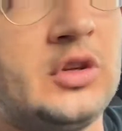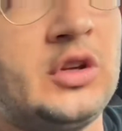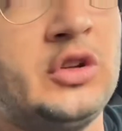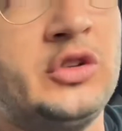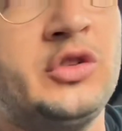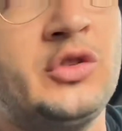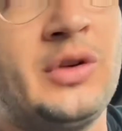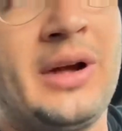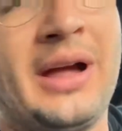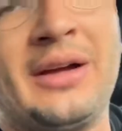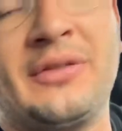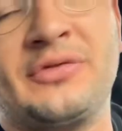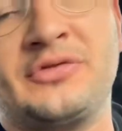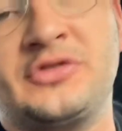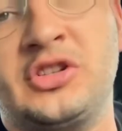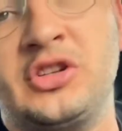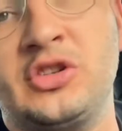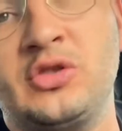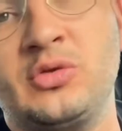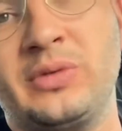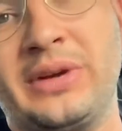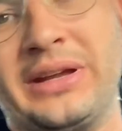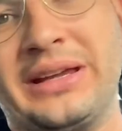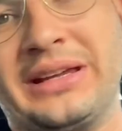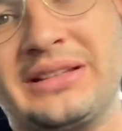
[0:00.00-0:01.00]
You have
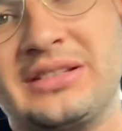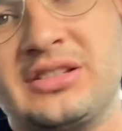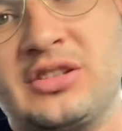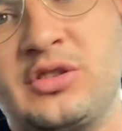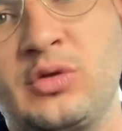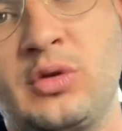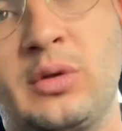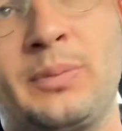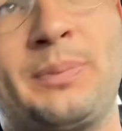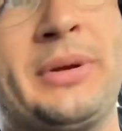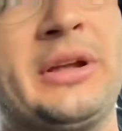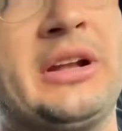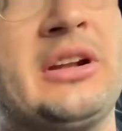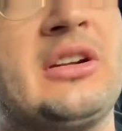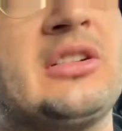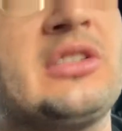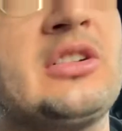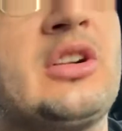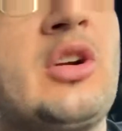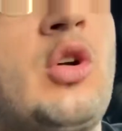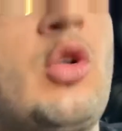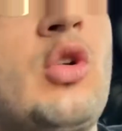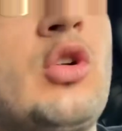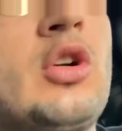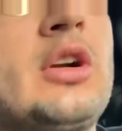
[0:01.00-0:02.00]
2 weeks to appear in
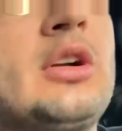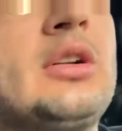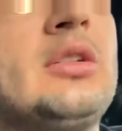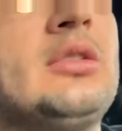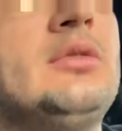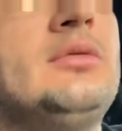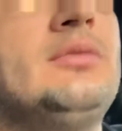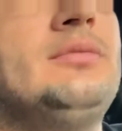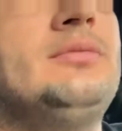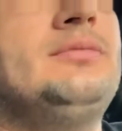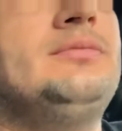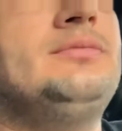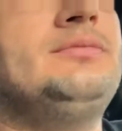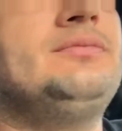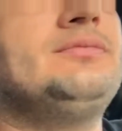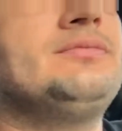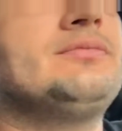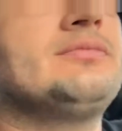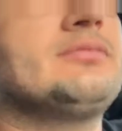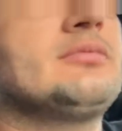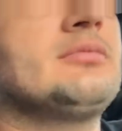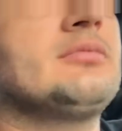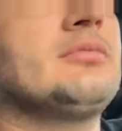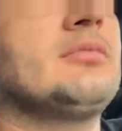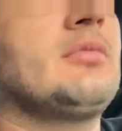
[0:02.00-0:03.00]
court.
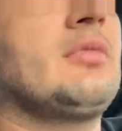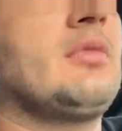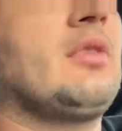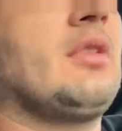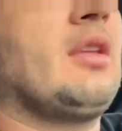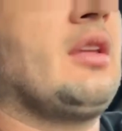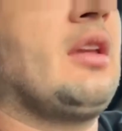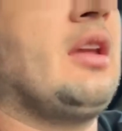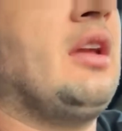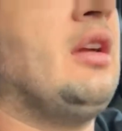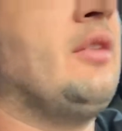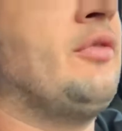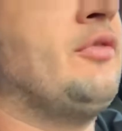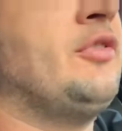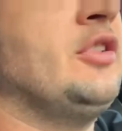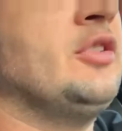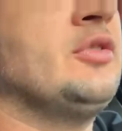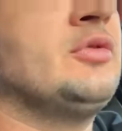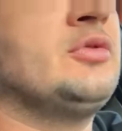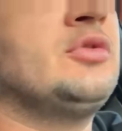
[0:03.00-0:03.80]
If you